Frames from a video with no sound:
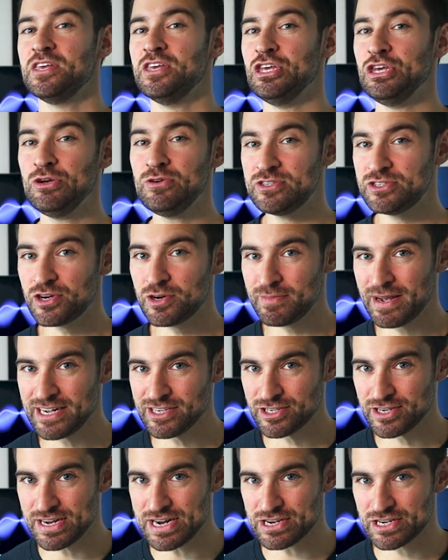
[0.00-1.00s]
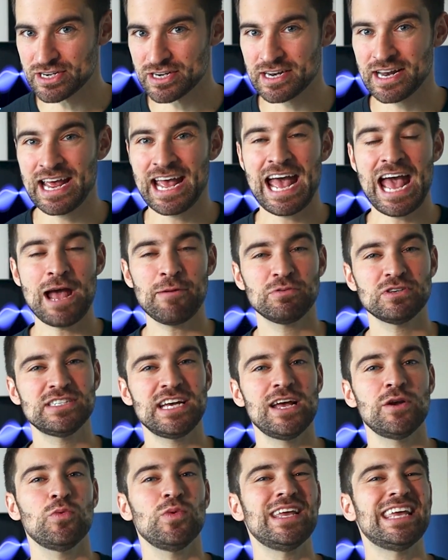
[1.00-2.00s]
use your imagination and
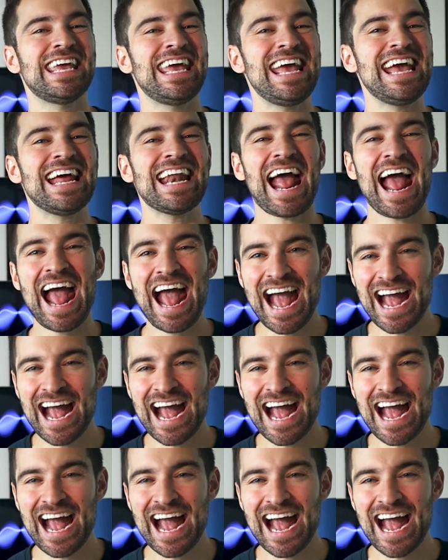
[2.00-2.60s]
pretend we can't